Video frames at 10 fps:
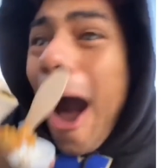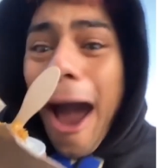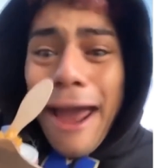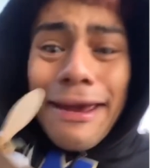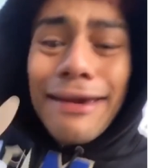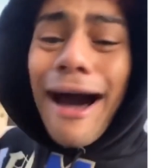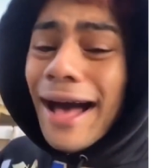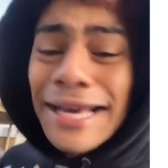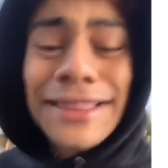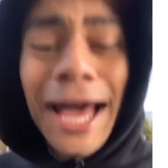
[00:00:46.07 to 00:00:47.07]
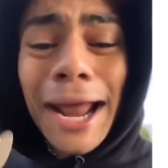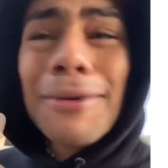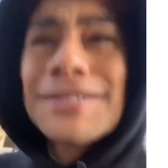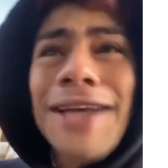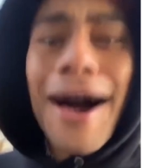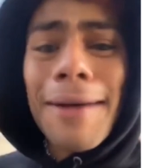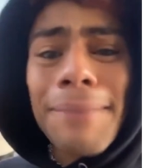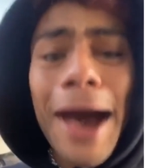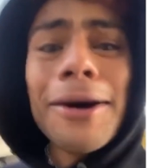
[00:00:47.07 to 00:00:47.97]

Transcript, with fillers: Yo, he thought I was talking